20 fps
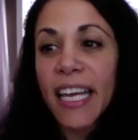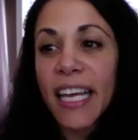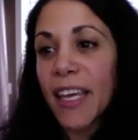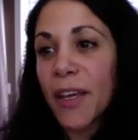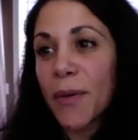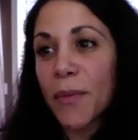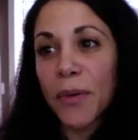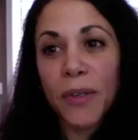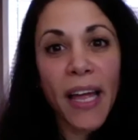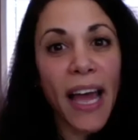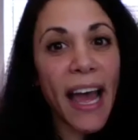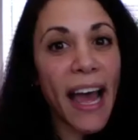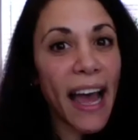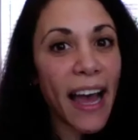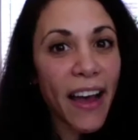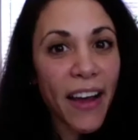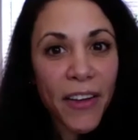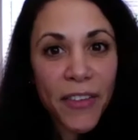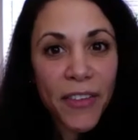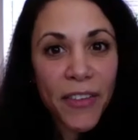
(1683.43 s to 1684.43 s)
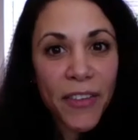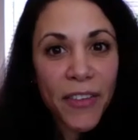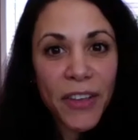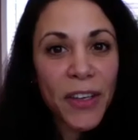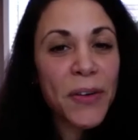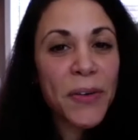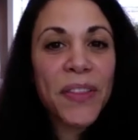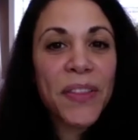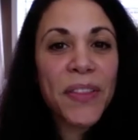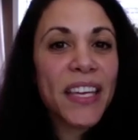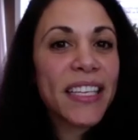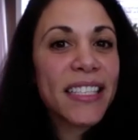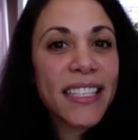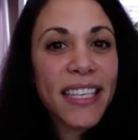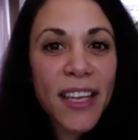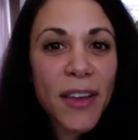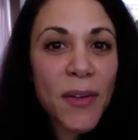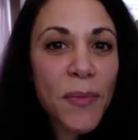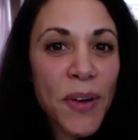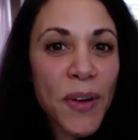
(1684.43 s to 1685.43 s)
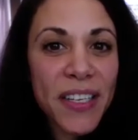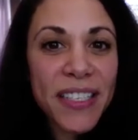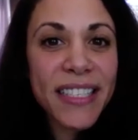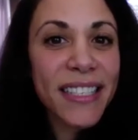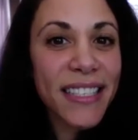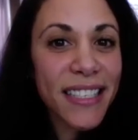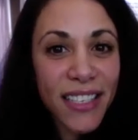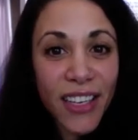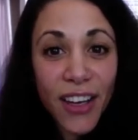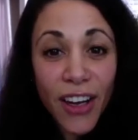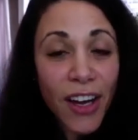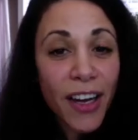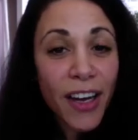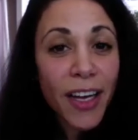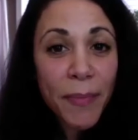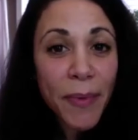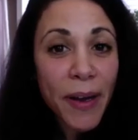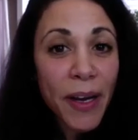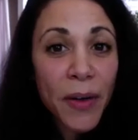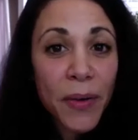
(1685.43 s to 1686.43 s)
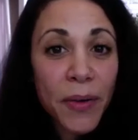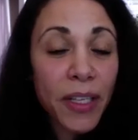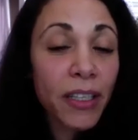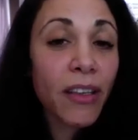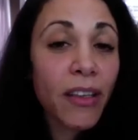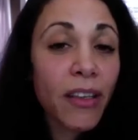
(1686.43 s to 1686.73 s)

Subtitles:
He will have, things that he wants to talk about.